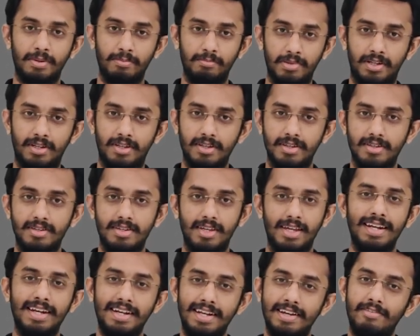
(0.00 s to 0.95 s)
because
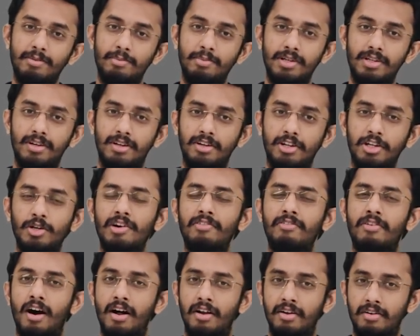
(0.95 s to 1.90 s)
in a developing country you
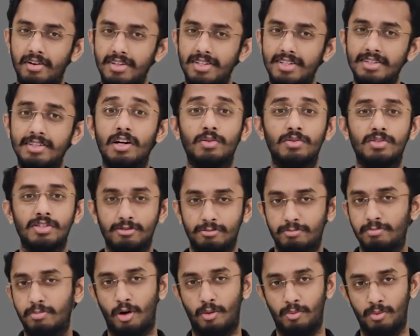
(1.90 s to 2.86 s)
have hundreds and thousands
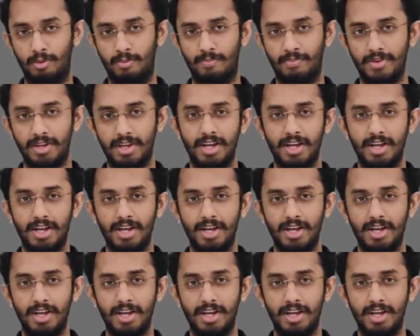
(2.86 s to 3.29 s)
of problems.